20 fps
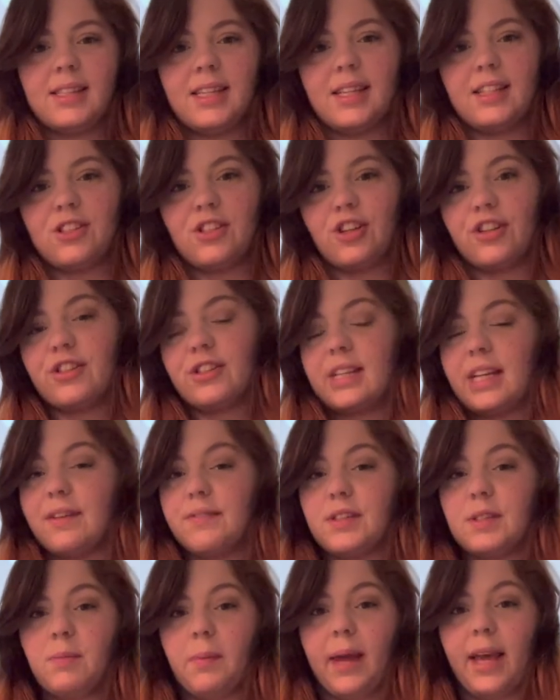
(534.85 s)
It is our
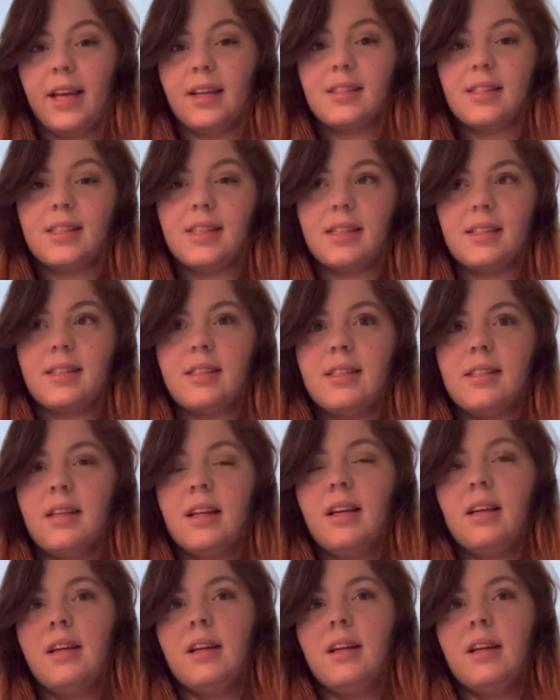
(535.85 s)
safe space. It's